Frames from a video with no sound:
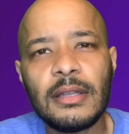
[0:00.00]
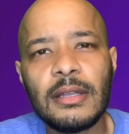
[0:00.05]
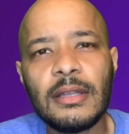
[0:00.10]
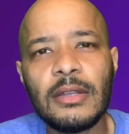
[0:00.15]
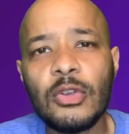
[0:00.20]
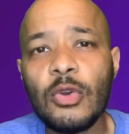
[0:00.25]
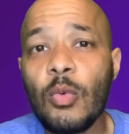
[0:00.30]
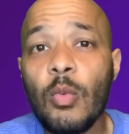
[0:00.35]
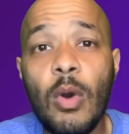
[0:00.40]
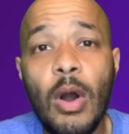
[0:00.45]

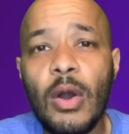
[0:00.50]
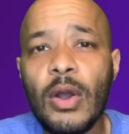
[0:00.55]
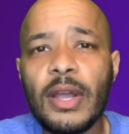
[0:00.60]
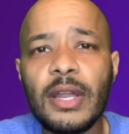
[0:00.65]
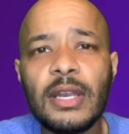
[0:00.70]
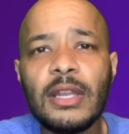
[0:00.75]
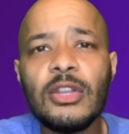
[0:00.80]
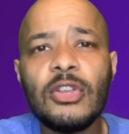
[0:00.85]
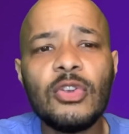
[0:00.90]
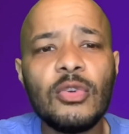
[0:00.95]
You're
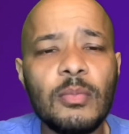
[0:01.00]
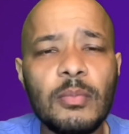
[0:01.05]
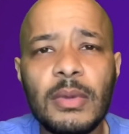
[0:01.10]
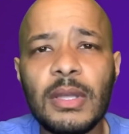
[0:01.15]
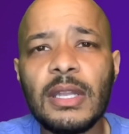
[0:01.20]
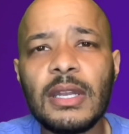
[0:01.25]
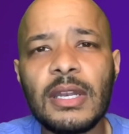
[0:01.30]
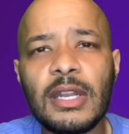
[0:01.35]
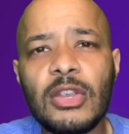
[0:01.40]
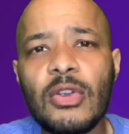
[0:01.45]
walking in
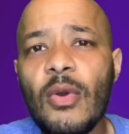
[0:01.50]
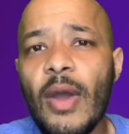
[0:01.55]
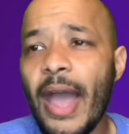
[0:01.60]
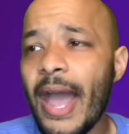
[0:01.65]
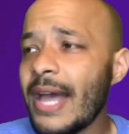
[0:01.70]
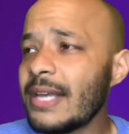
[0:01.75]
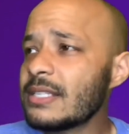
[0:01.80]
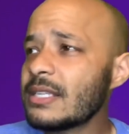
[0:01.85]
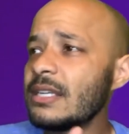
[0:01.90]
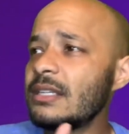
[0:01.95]
humility. You're
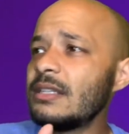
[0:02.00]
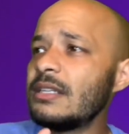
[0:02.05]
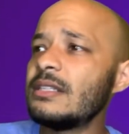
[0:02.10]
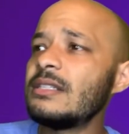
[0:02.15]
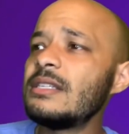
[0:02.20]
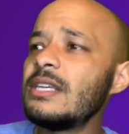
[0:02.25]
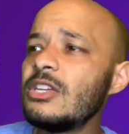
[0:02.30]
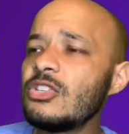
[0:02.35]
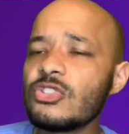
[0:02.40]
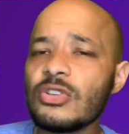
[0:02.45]
asking the
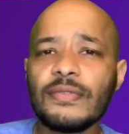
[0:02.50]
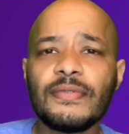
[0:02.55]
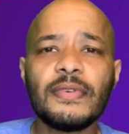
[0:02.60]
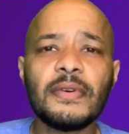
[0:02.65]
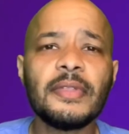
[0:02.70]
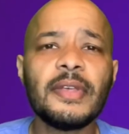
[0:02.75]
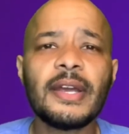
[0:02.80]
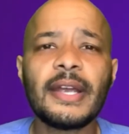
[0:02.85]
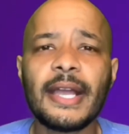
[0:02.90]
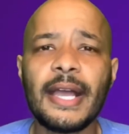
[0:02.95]
teacher
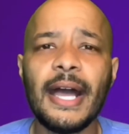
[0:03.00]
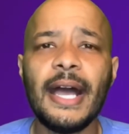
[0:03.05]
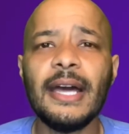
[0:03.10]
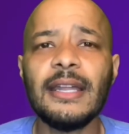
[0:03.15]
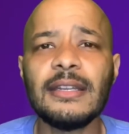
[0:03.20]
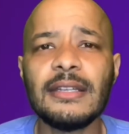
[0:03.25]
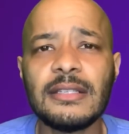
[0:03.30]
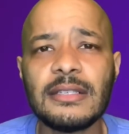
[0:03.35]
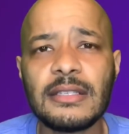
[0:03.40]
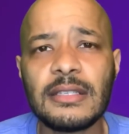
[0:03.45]
for their
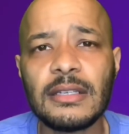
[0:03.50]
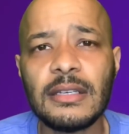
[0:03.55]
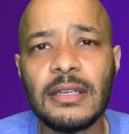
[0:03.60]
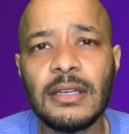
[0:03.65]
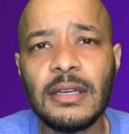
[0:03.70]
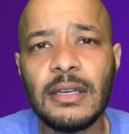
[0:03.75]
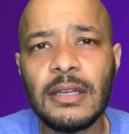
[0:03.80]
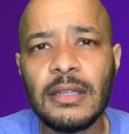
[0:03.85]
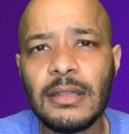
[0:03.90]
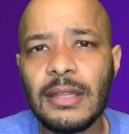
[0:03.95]
guidance.
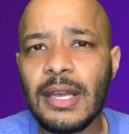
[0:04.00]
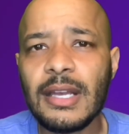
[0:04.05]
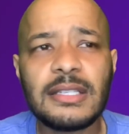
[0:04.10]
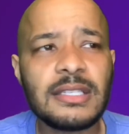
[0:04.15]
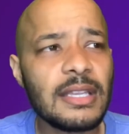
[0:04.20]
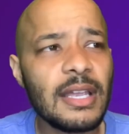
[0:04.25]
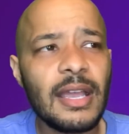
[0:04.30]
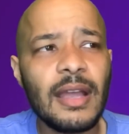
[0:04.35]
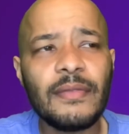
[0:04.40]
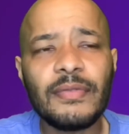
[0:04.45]
they stay
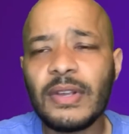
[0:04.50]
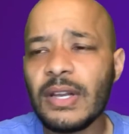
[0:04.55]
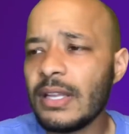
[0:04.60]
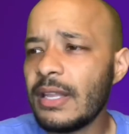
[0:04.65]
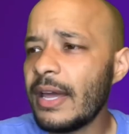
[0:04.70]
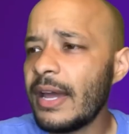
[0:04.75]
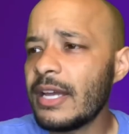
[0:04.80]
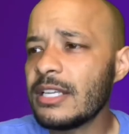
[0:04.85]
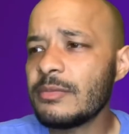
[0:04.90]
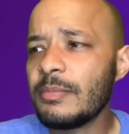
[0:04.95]
stay after
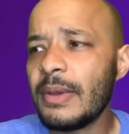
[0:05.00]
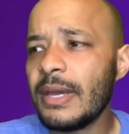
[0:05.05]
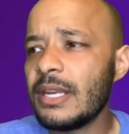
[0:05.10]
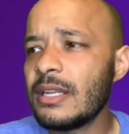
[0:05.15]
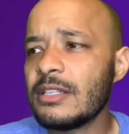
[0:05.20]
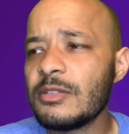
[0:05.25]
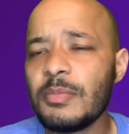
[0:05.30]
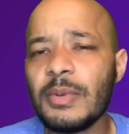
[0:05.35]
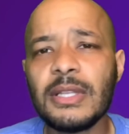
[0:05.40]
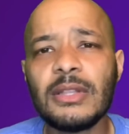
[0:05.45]
class, man,
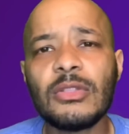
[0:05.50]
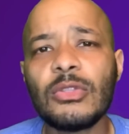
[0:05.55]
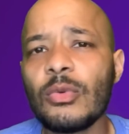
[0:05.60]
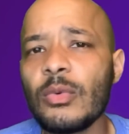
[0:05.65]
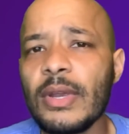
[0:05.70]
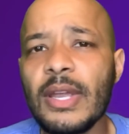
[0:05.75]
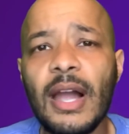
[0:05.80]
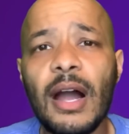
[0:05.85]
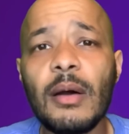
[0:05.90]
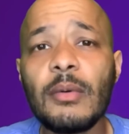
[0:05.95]
and spend
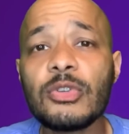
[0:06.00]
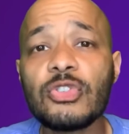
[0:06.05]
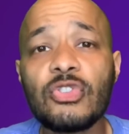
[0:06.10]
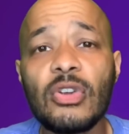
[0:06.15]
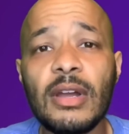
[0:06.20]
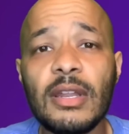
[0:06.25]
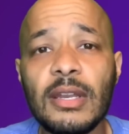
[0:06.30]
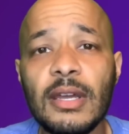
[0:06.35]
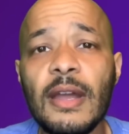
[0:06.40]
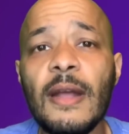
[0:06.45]
three hours
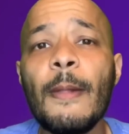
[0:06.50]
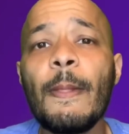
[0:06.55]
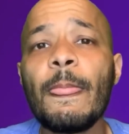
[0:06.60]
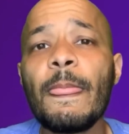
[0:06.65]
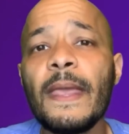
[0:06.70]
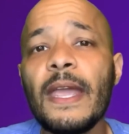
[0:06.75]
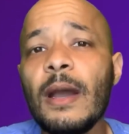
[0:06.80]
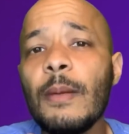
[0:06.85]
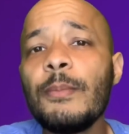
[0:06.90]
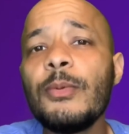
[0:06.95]
trying to
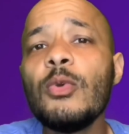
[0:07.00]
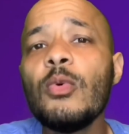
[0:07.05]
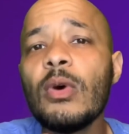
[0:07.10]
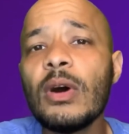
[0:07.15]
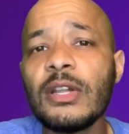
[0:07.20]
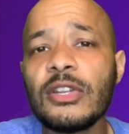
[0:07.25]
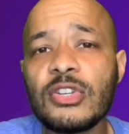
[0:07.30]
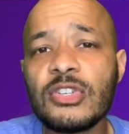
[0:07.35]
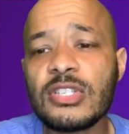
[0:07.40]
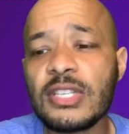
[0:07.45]
help you
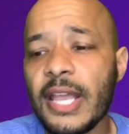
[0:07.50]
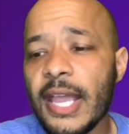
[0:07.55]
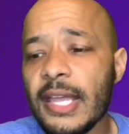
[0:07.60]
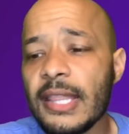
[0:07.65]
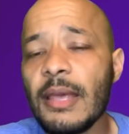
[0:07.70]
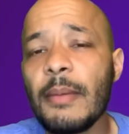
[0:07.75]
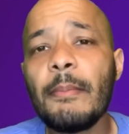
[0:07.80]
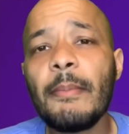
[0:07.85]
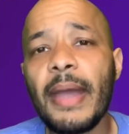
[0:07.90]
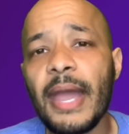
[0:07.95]

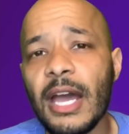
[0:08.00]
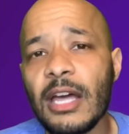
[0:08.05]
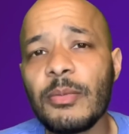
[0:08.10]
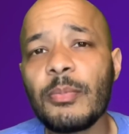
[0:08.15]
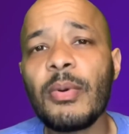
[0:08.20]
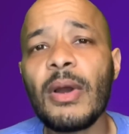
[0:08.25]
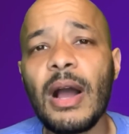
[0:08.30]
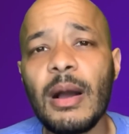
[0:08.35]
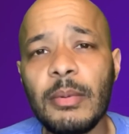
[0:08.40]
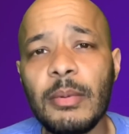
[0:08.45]
understand the math
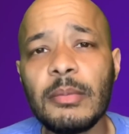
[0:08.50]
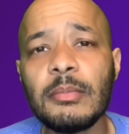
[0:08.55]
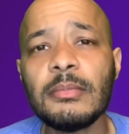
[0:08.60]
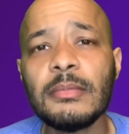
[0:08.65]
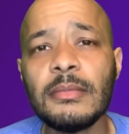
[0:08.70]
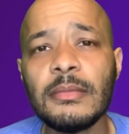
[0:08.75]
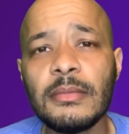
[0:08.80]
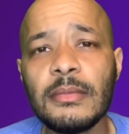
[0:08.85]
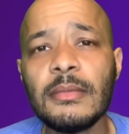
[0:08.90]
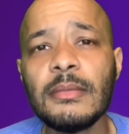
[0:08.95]
problem.
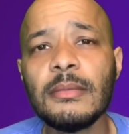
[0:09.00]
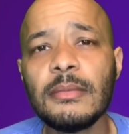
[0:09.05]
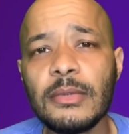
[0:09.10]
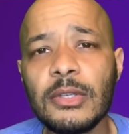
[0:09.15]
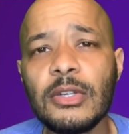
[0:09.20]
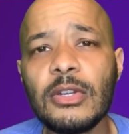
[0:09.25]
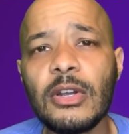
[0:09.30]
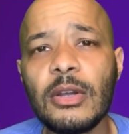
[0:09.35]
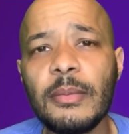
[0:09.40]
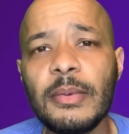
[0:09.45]
You
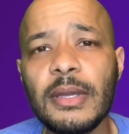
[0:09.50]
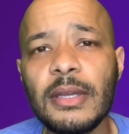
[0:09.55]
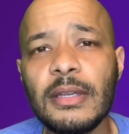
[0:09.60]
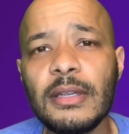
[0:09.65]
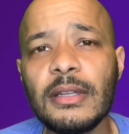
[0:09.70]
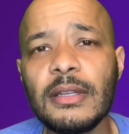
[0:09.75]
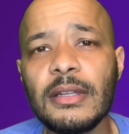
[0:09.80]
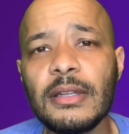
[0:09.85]
know what I mean?